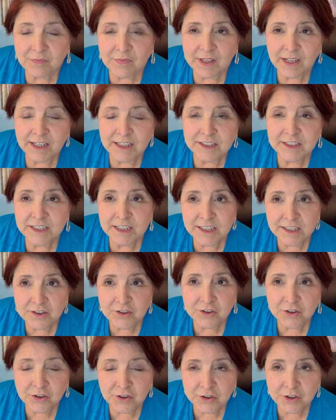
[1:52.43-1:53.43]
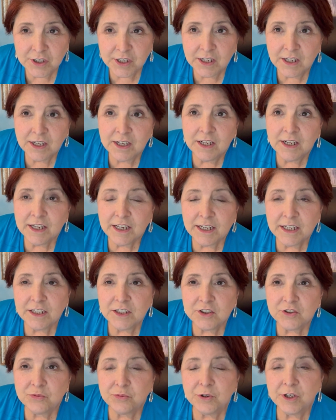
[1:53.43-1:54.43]
And tender
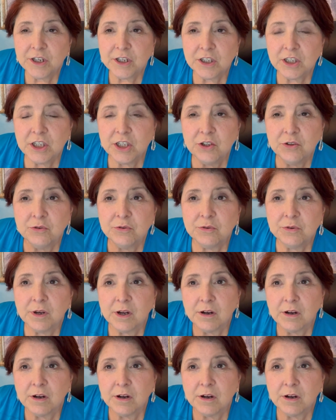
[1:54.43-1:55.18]
is where you